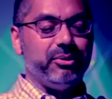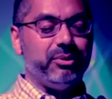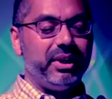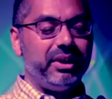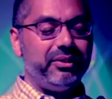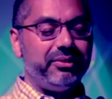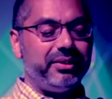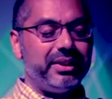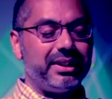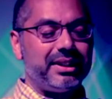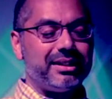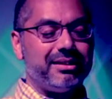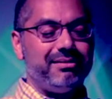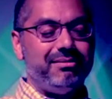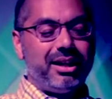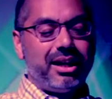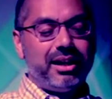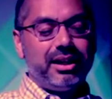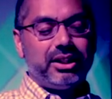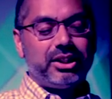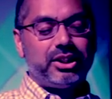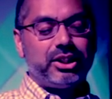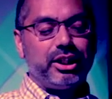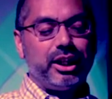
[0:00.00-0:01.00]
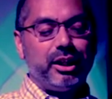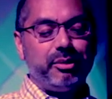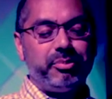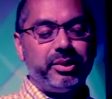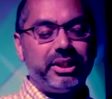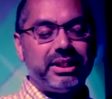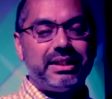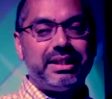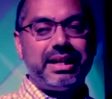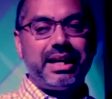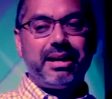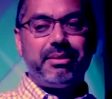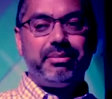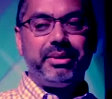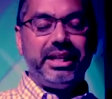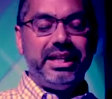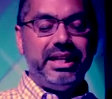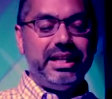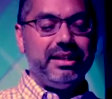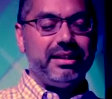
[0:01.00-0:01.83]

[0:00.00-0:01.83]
What if it's not sharp and stabbing